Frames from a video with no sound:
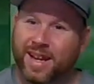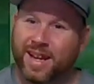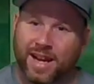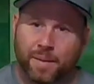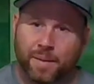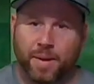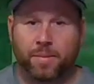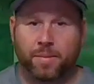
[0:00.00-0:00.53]

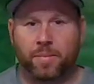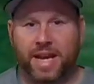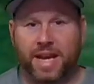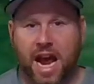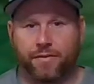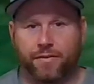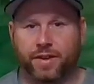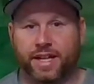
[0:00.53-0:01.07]
Maybe
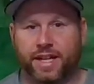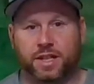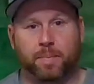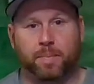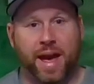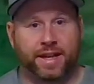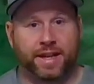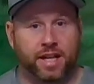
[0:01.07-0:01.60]
McCaffrey gets
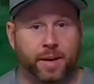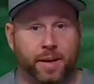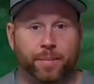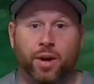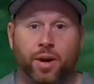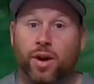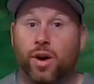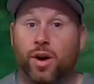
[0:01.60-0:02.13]
banged up,
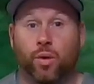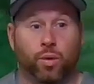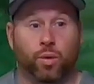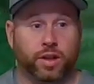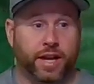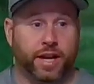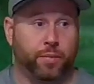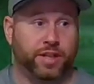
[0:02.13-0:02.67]
or
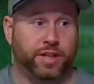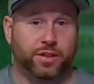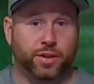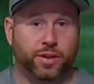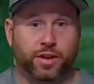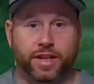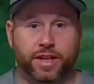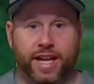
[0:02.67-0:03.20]
like we
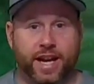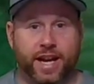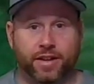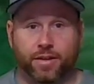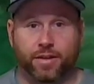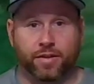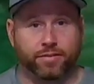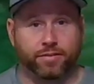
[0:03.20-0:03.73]
saw, he had
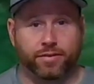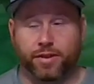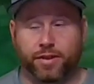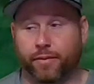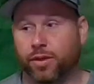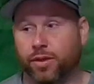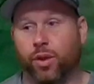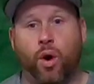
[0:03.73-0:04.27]
the
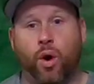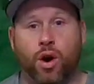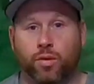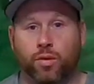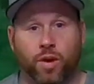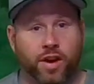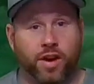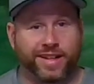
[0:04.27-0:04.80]
long
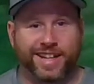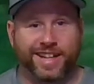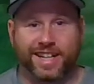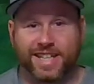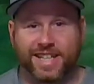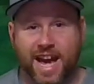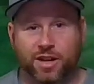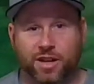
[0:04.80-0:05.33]
run, got
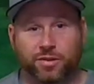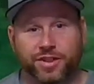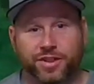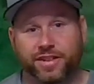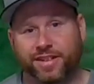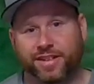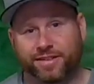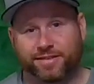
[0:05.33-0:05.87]
tackled
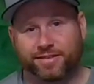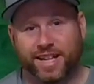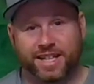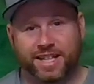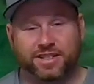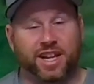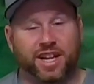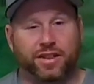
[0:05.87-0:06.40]

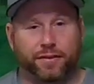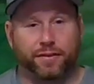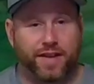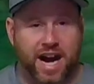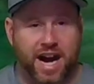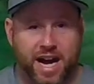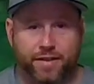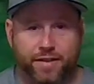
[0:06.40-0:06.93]
inside the
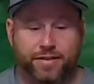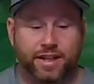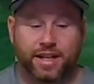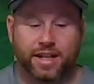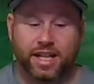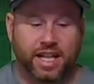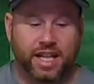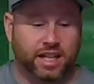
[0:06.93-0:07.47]
five.
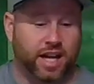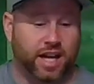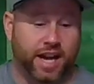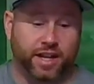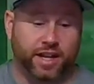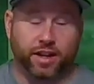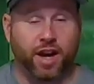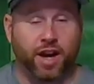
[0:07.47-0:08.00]
Eli
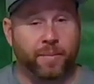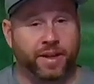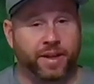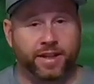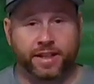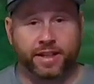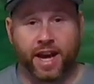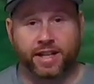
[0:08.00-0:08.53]
could come in
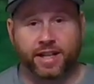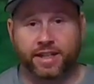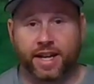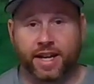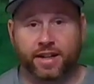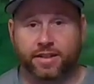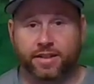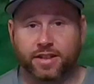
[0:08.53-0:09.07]
and
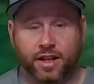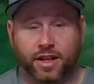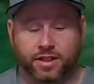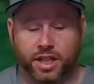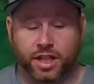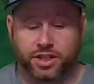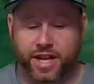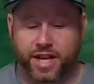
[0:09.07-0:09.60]
get a
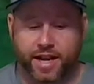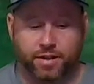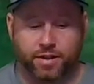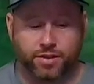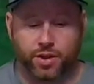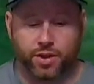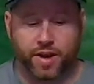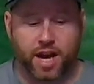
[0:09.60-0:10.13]

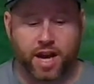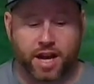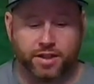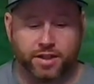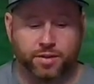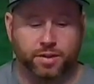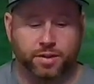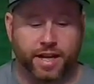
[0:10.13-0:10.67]
touchdown. So I
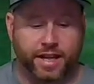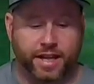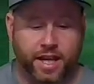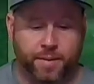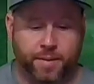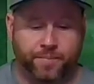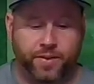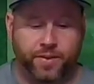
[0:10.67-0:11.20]
do like
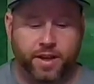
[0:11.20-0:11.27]
him.